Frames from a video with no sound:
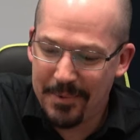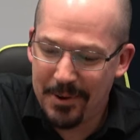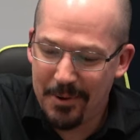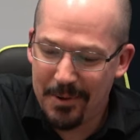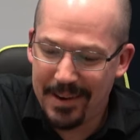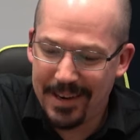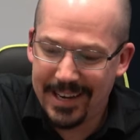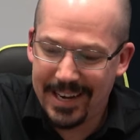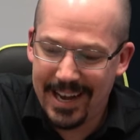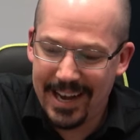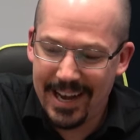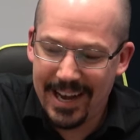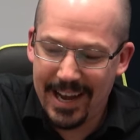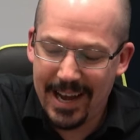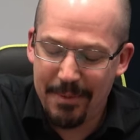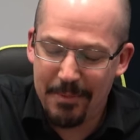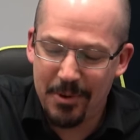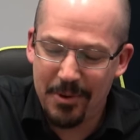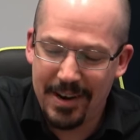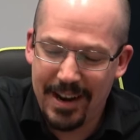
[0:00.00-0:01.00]
doing, uh,
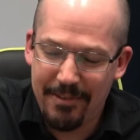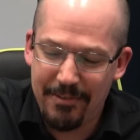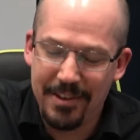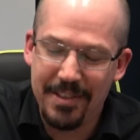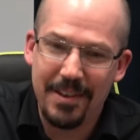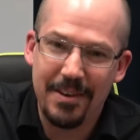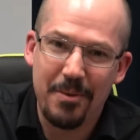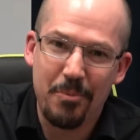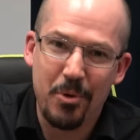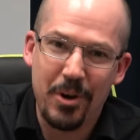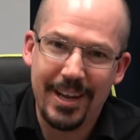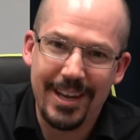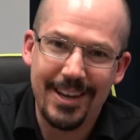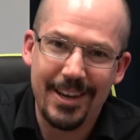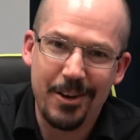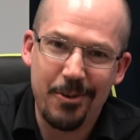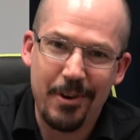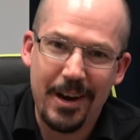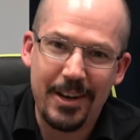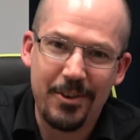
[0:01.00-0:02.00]
I'm doing everything to bring you
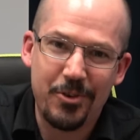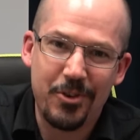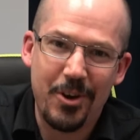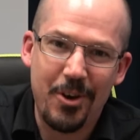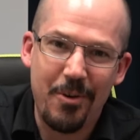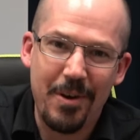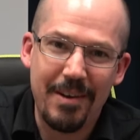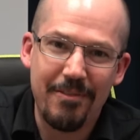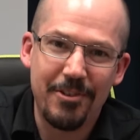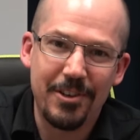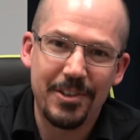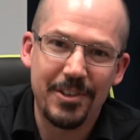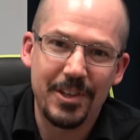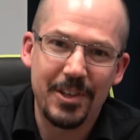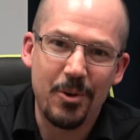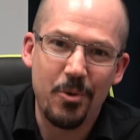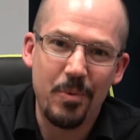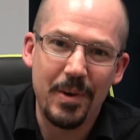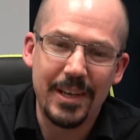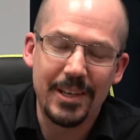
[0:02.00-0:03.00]
a great show every
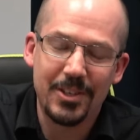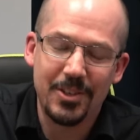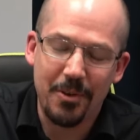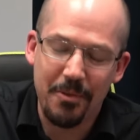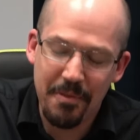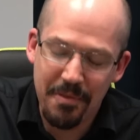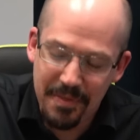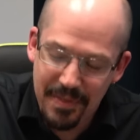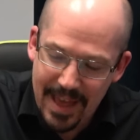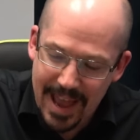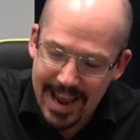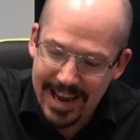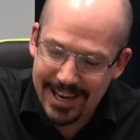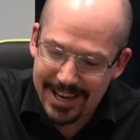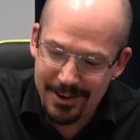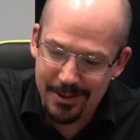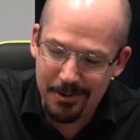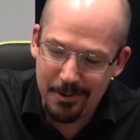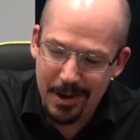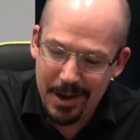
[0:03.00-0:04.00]
single week. So
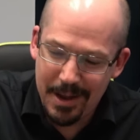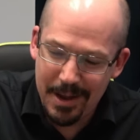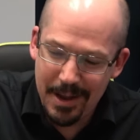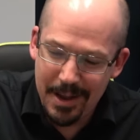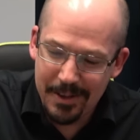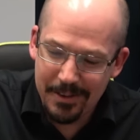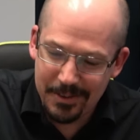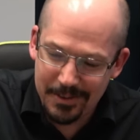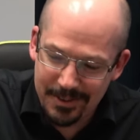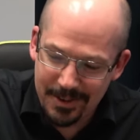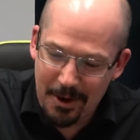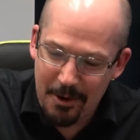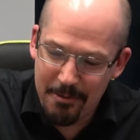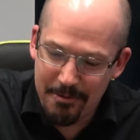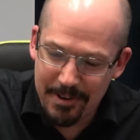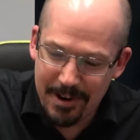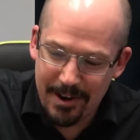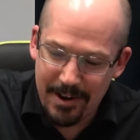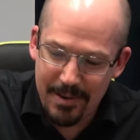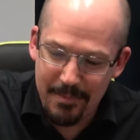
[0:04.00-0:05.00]
thank you so
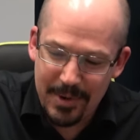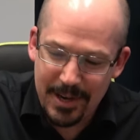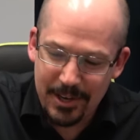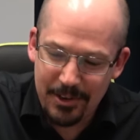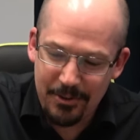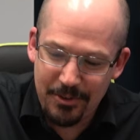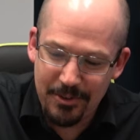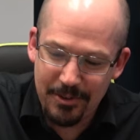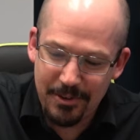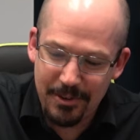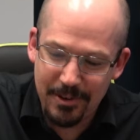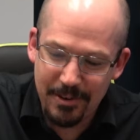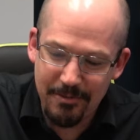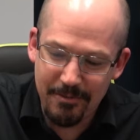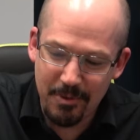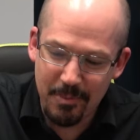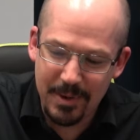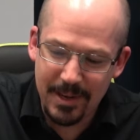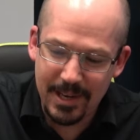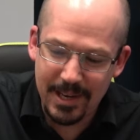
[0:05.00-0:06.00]
very much
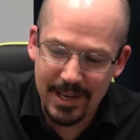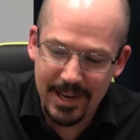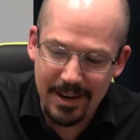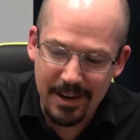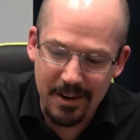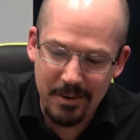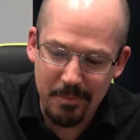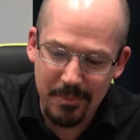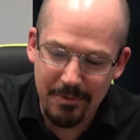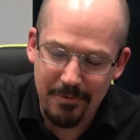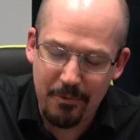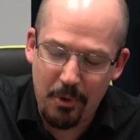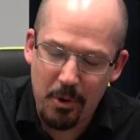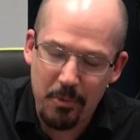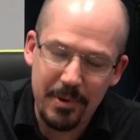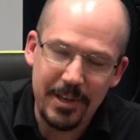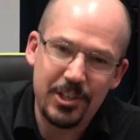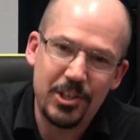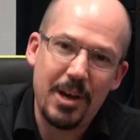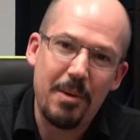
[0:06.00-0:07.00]
for being here. Before
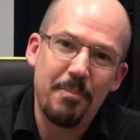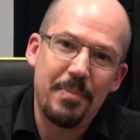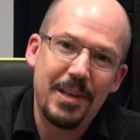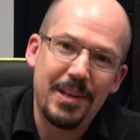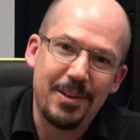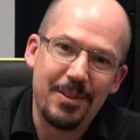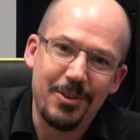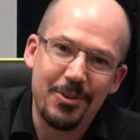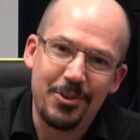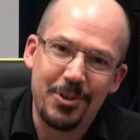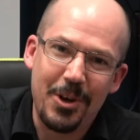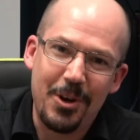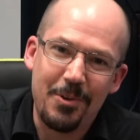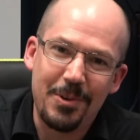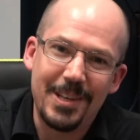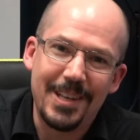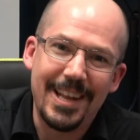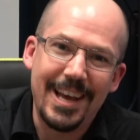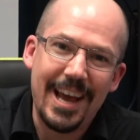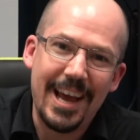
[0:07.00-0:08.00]
we jump into the show
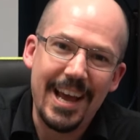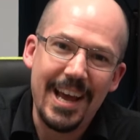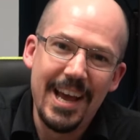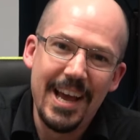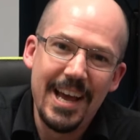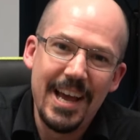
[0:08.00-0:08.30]
today,